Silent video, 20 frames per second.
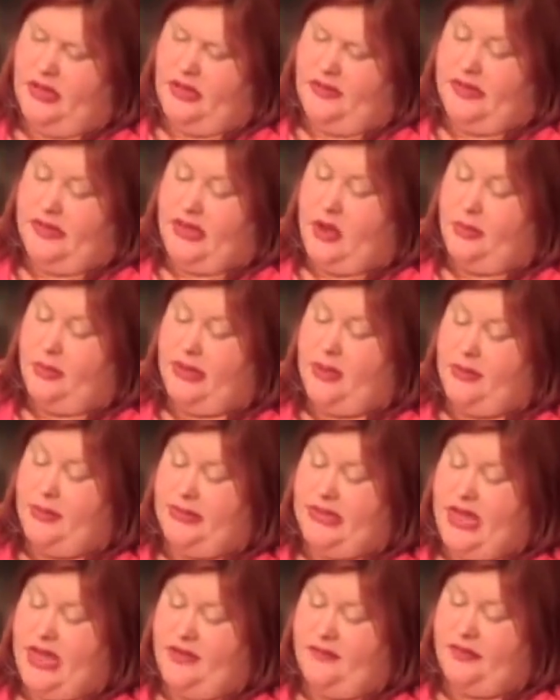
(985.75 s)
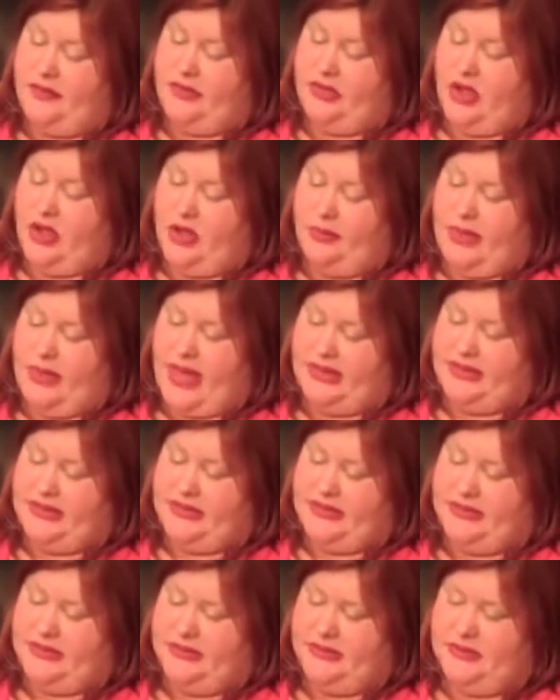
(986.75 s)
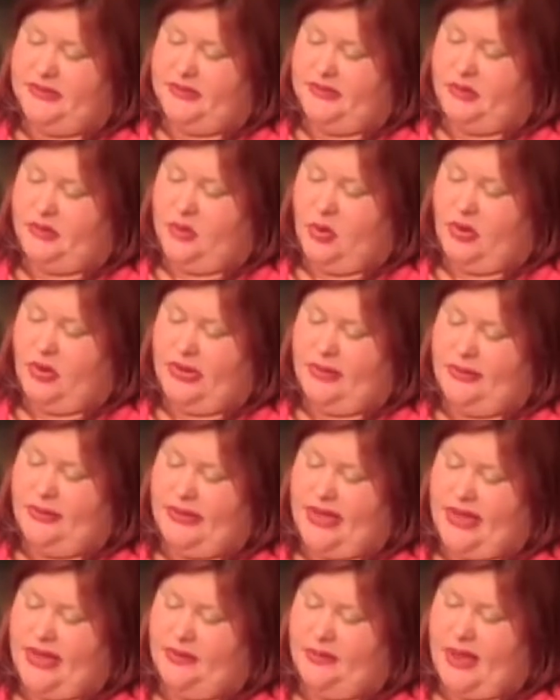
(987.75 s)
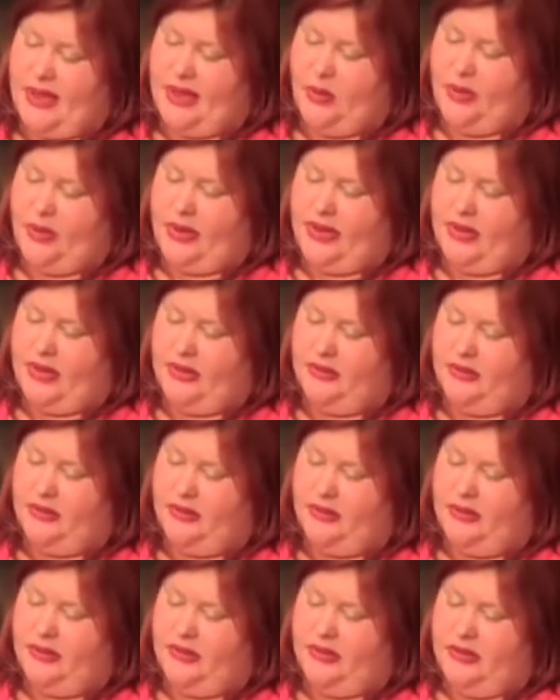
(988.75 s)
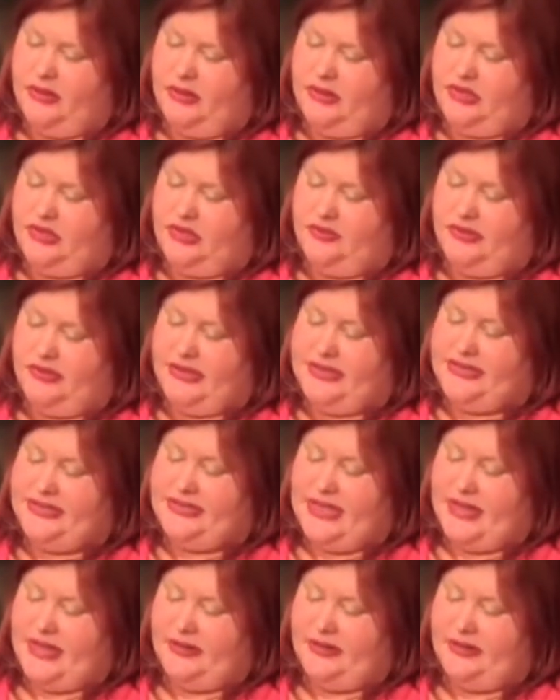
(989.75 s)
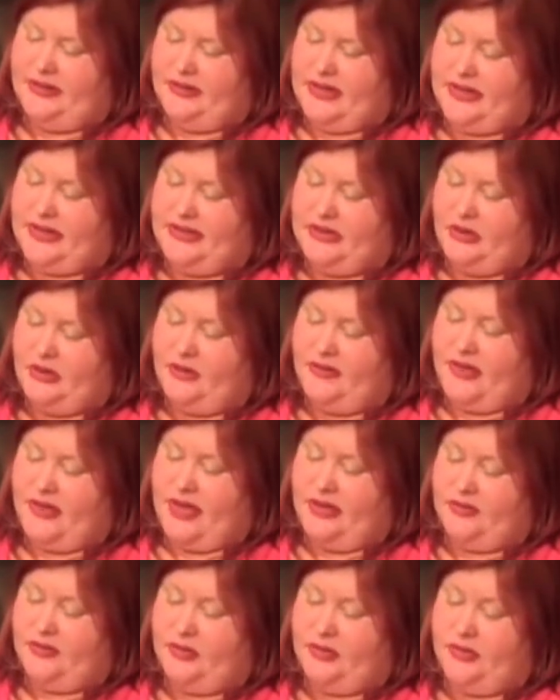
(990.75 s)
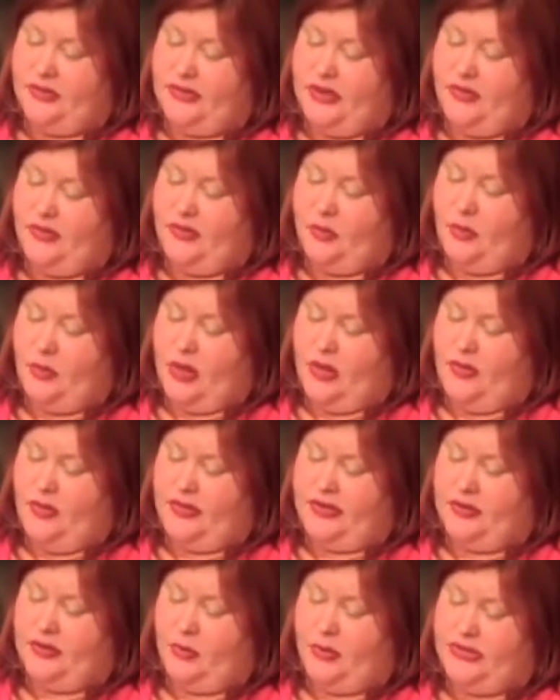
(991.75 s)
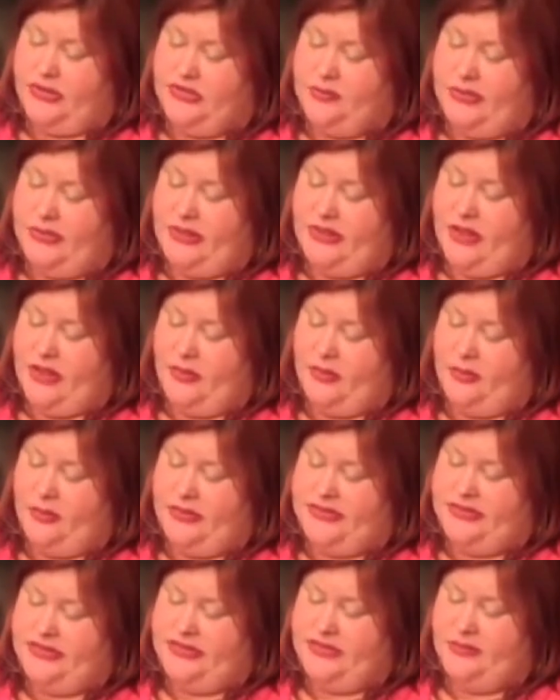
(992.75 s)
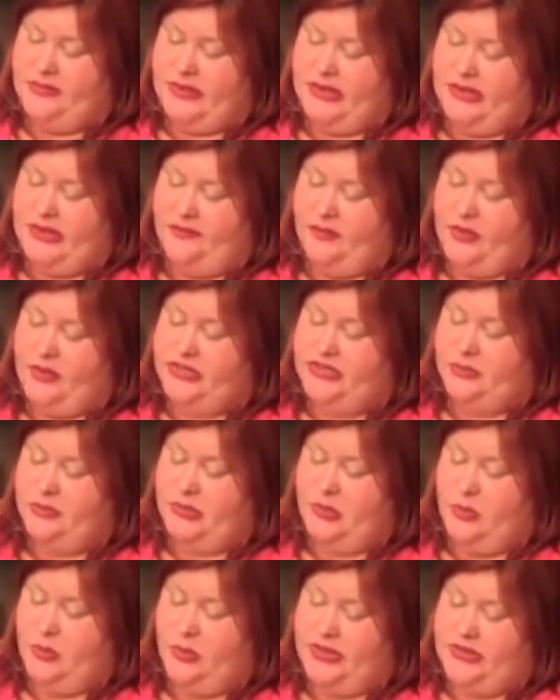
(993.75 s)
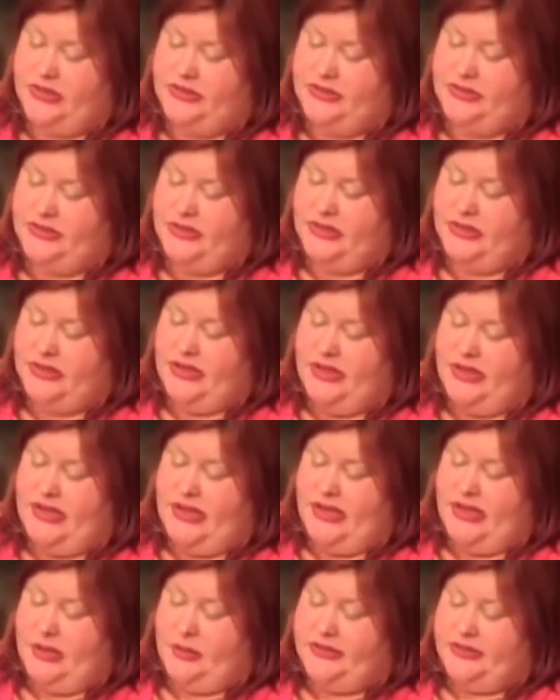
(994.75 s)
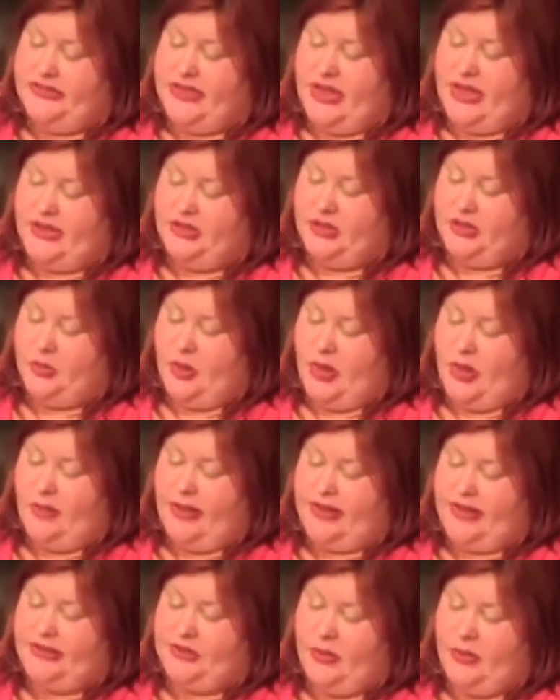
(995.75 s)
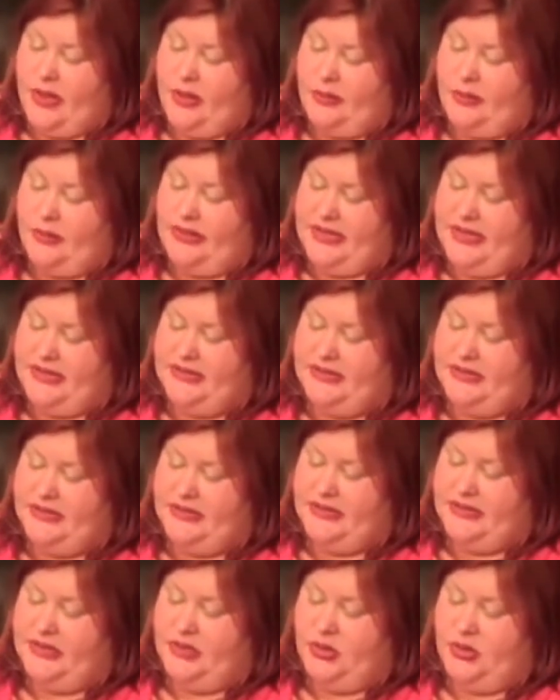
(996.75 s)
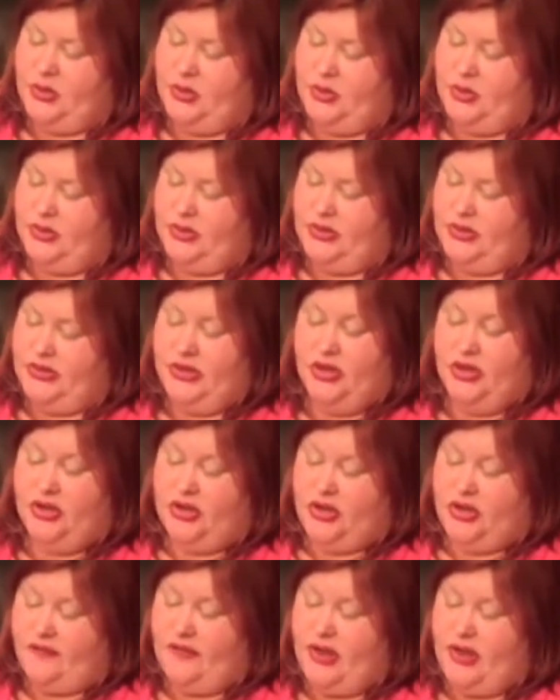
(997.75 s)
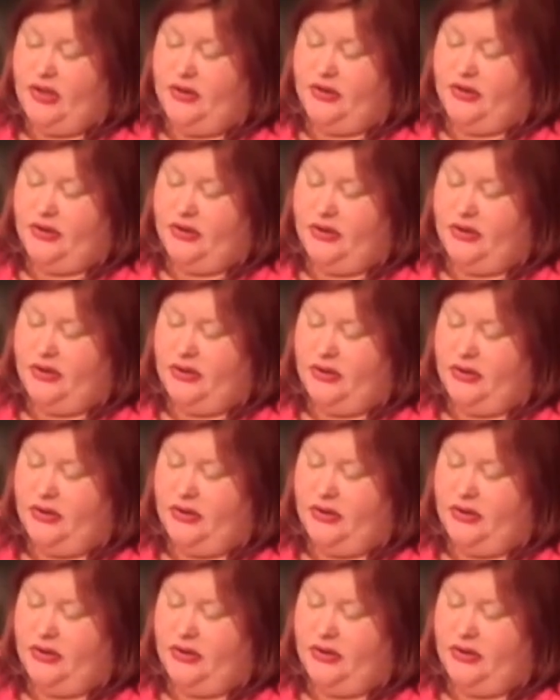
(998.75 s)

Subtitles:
The air became alive with dog bats. Coraline began to back away. She realized then that, terrifying though the thing on the wall that had once been the other Mrs. Spink and Forcible was, it was attached to the wall by its web, encased in its cocoon. It could not follow her.